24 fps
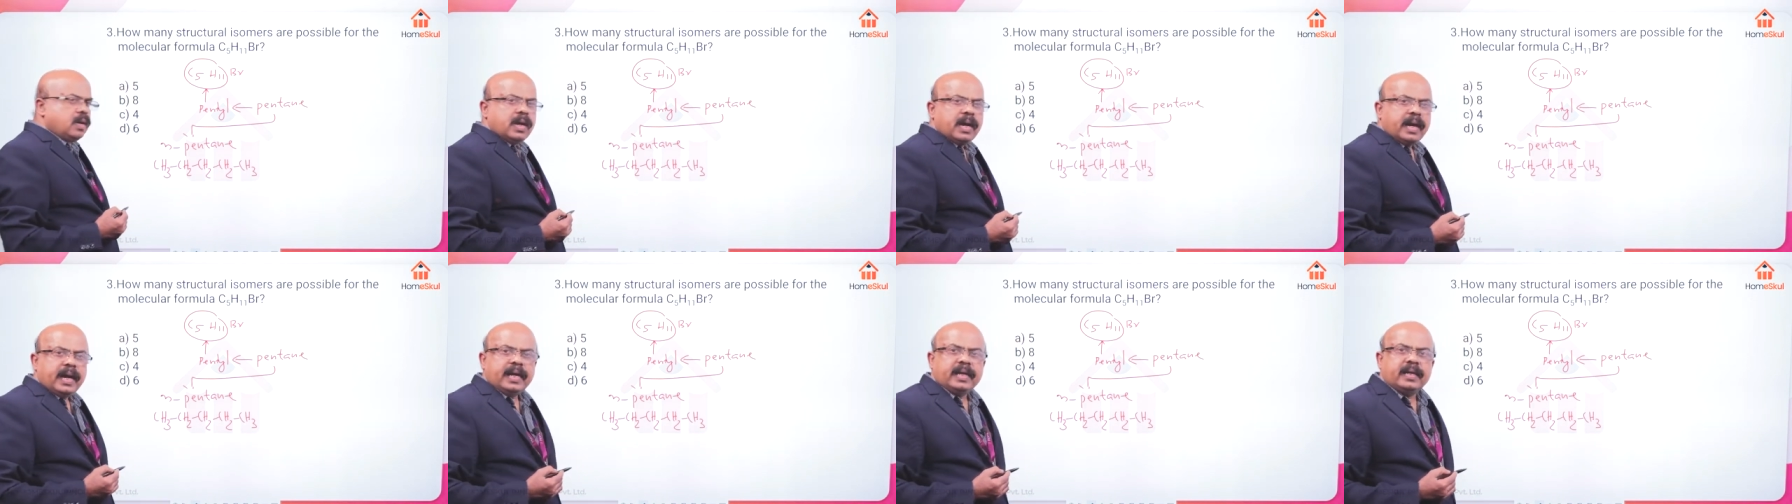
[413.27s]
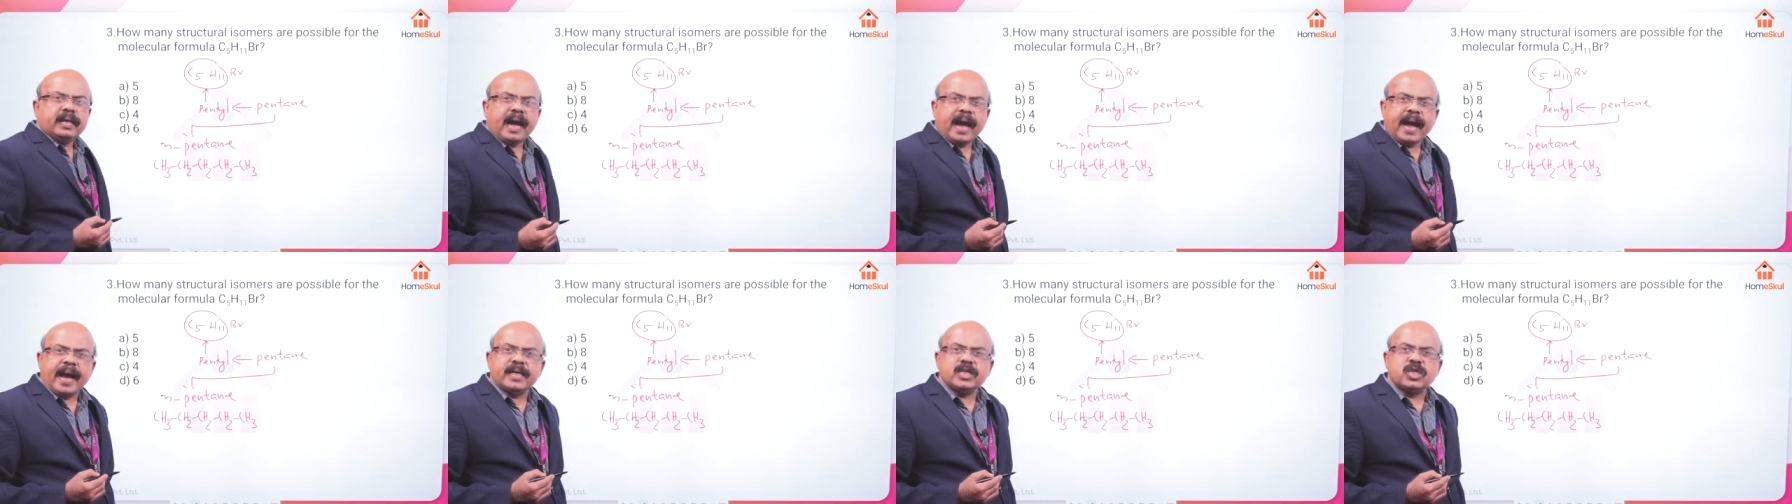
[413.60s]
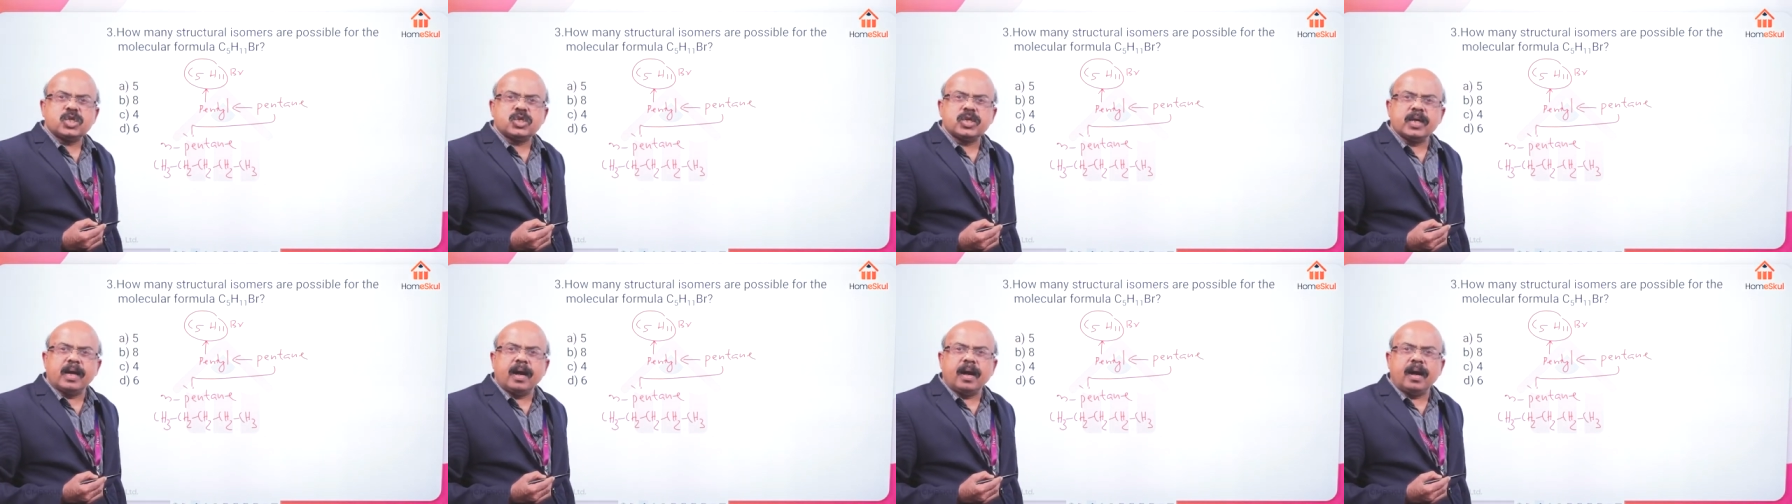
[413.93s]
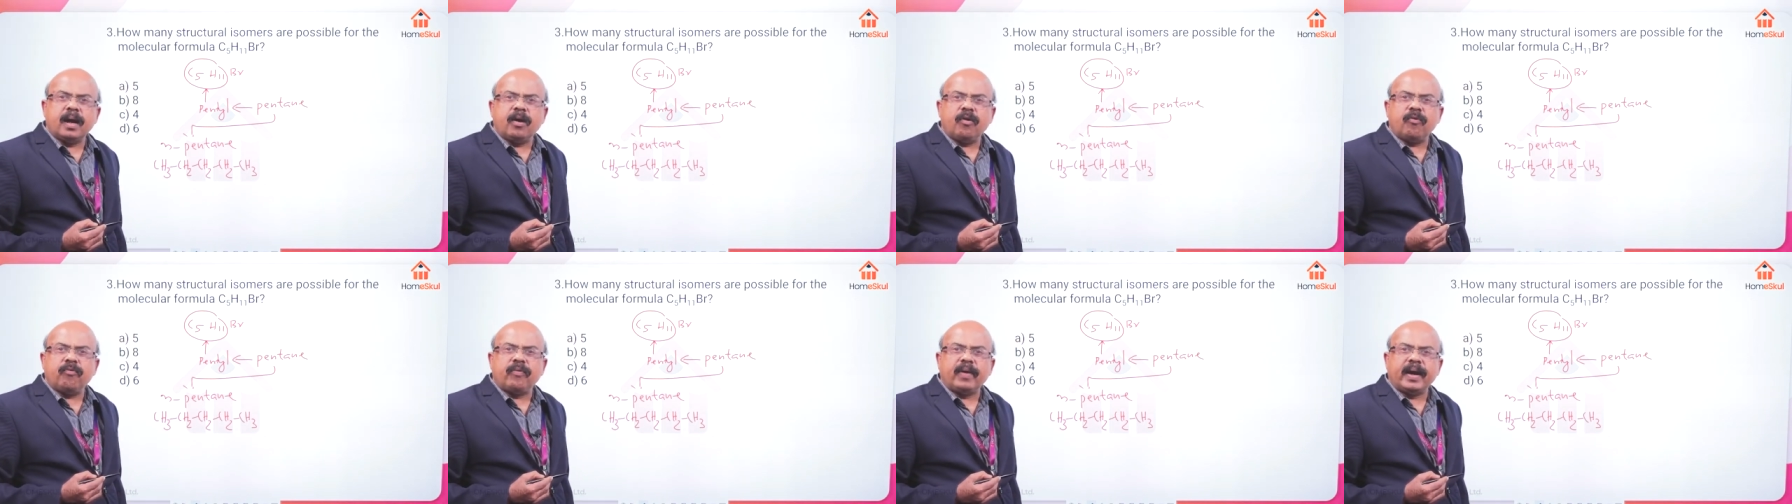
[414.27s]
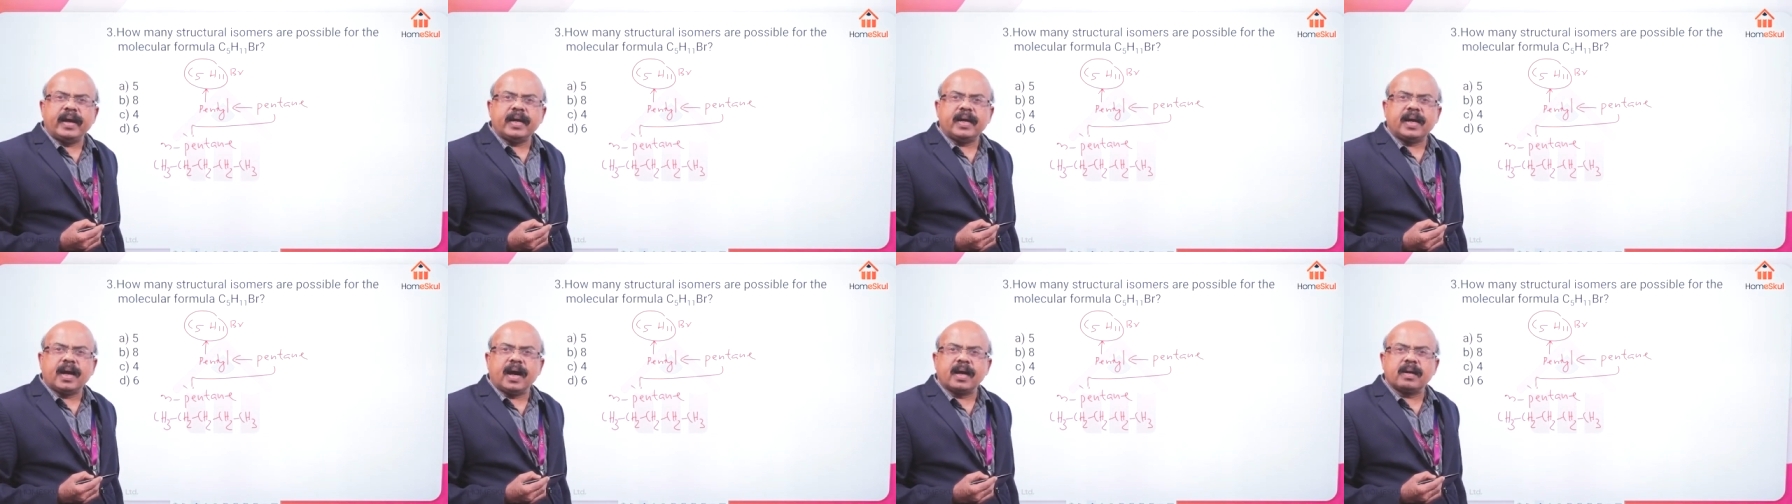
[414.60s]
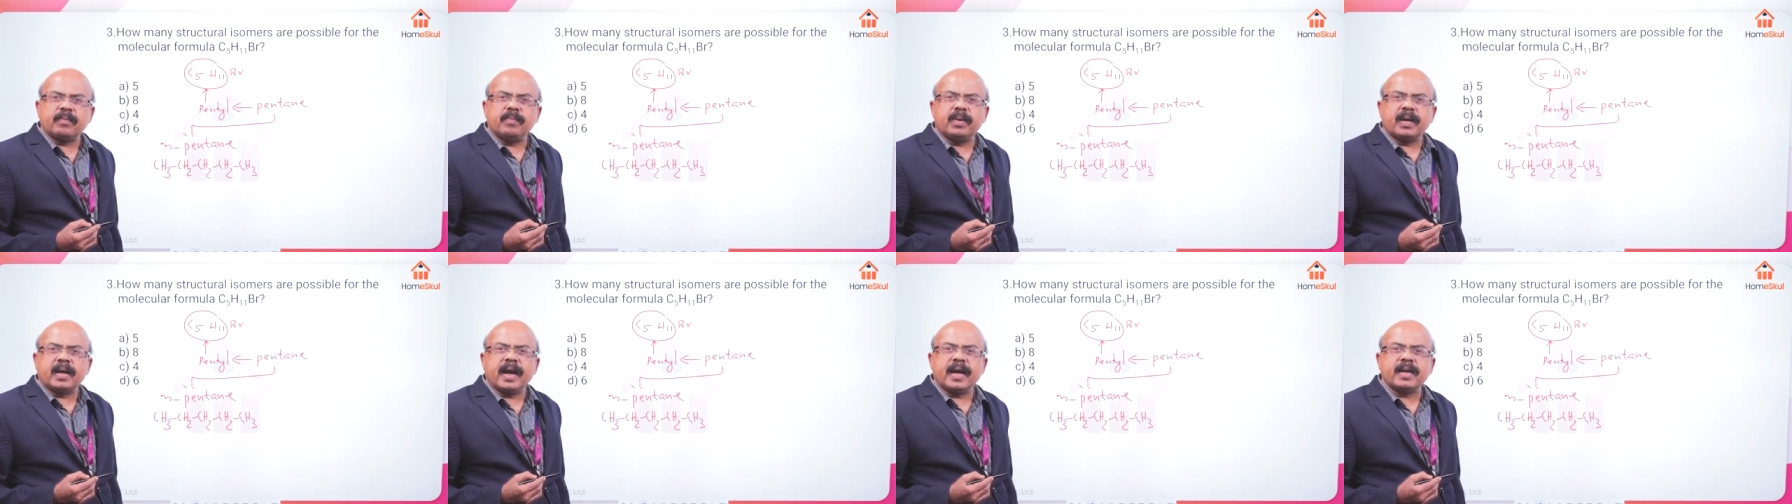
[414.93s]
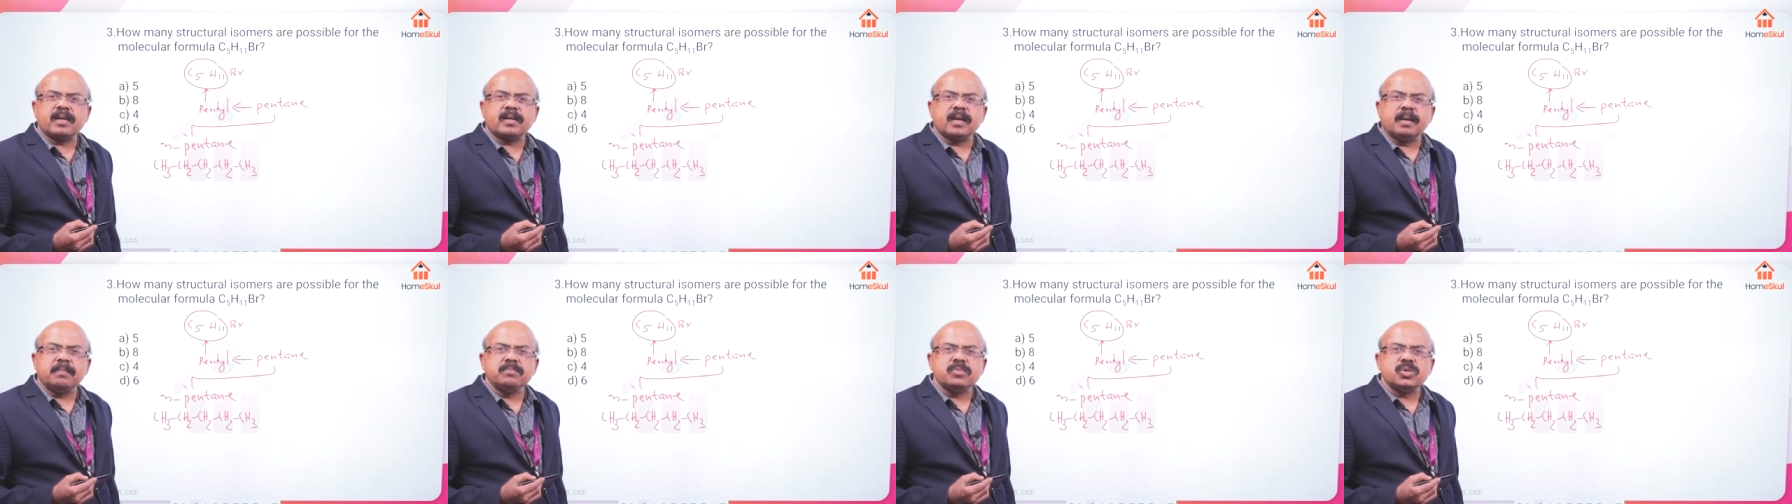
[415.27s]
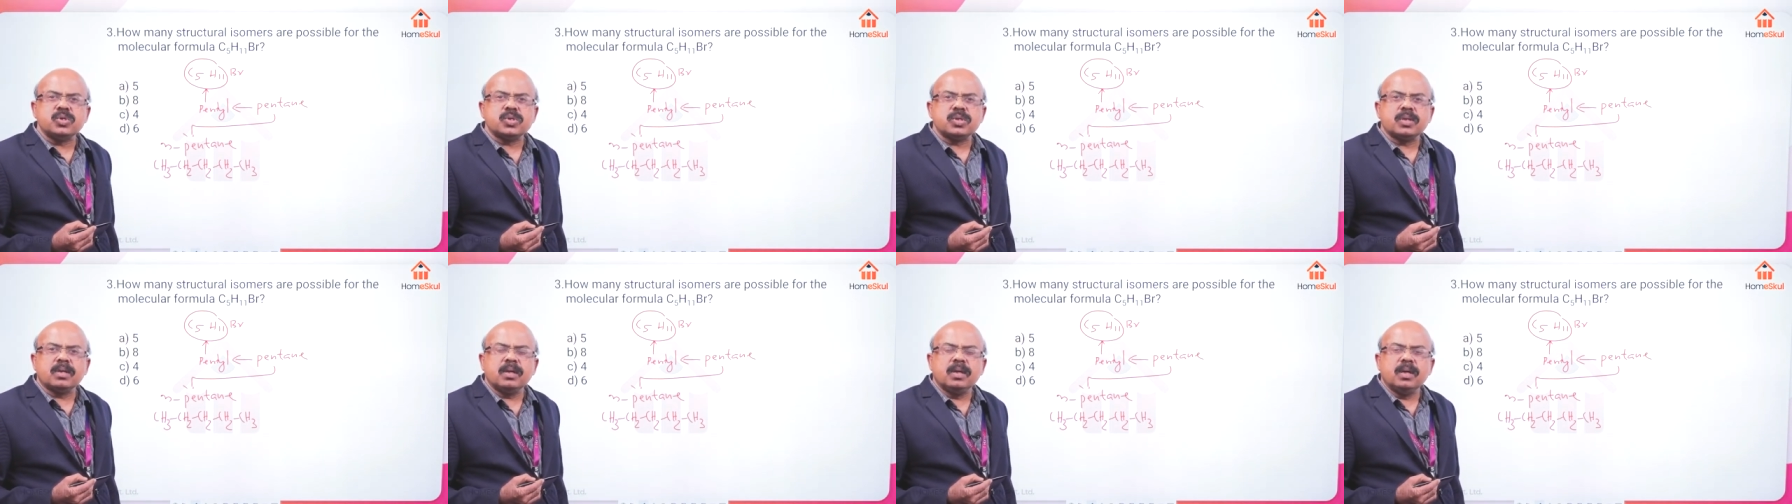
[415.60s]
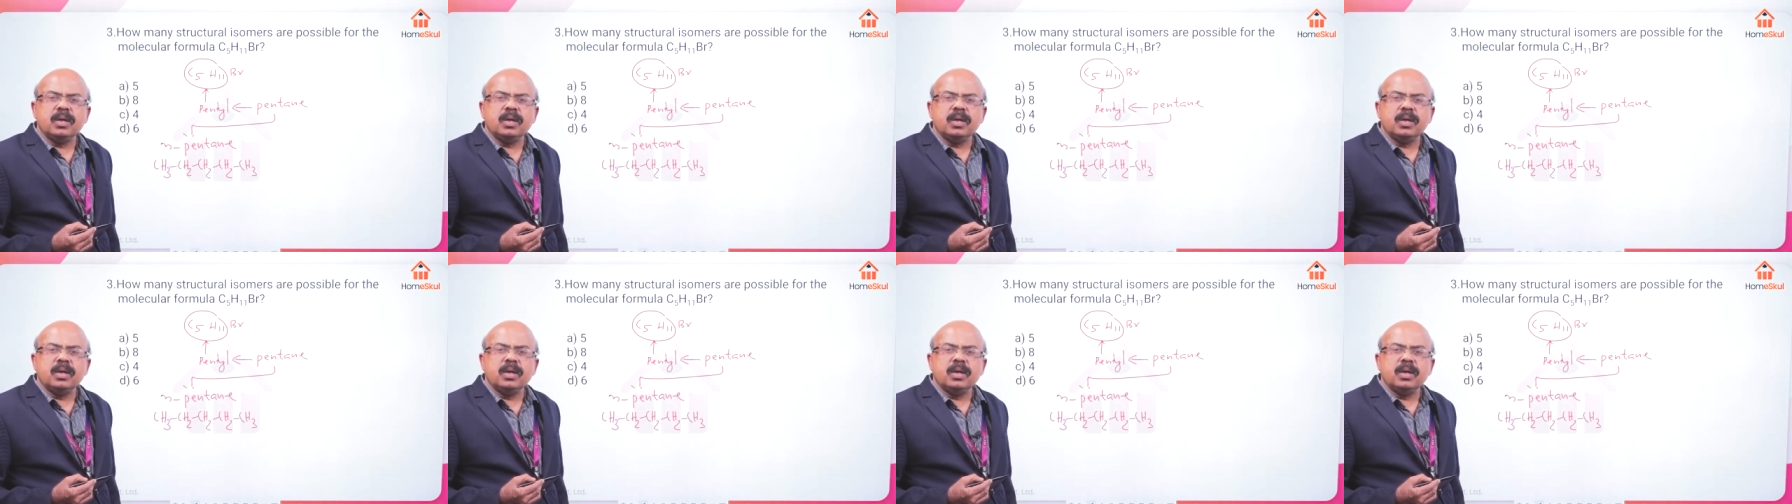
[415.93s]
It has 5 carbon atoms.